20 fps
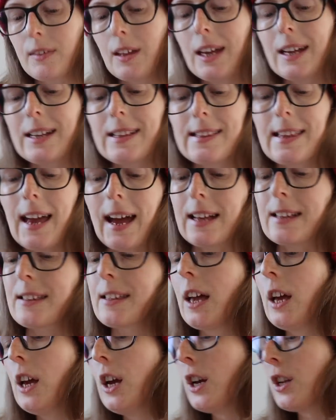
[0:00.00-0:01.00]
It
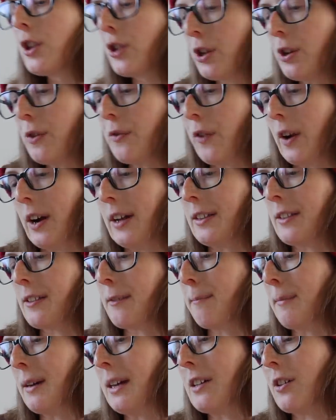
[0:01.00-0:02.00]
says, two friends
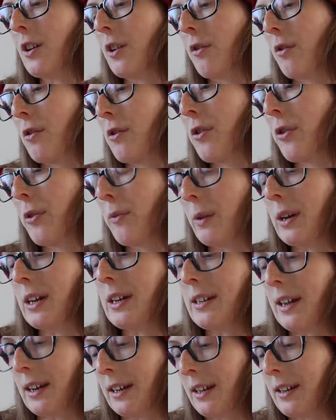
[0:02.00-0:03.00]
meet across three
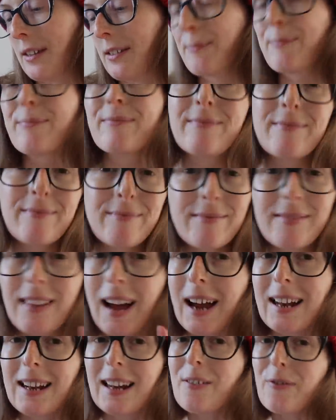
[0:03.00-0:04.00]
dinners.
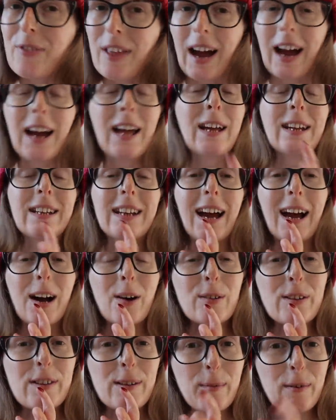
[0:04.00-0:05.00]
I love that.
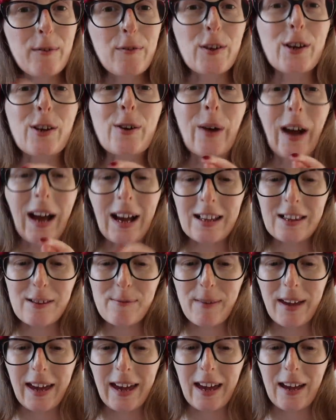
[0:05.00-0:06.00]
Now, some of you asked
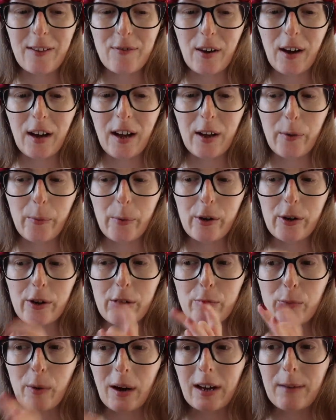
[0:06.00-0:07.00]
me if I
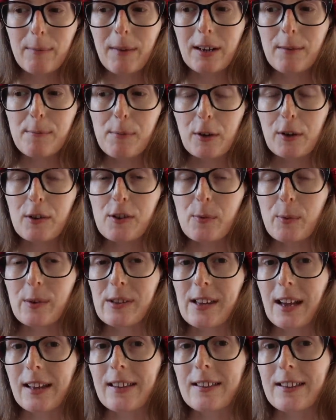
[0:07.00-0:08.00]
would recommend books that were
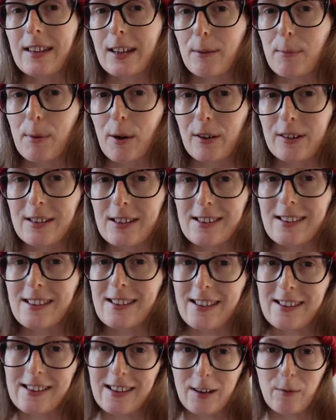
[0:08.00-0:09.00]
set at dinner parties, because
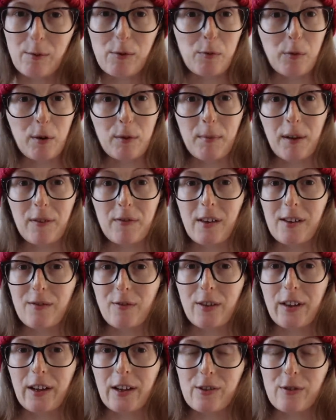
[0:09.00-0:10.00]
I said it was one of my
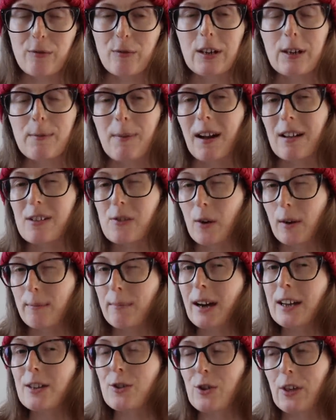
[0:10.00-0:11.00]
favorite things to read about. So I
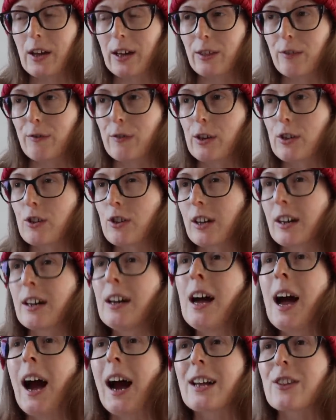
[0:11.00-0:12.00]
might do that in the future.
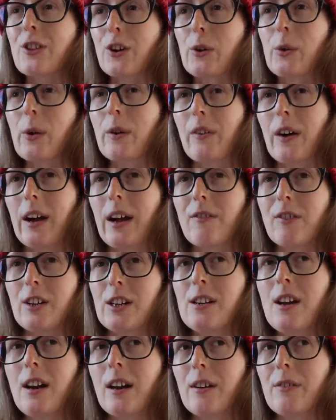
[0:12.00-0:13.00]
I don't know if I have
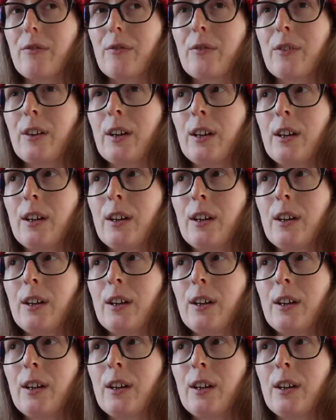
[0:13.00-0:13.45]
enough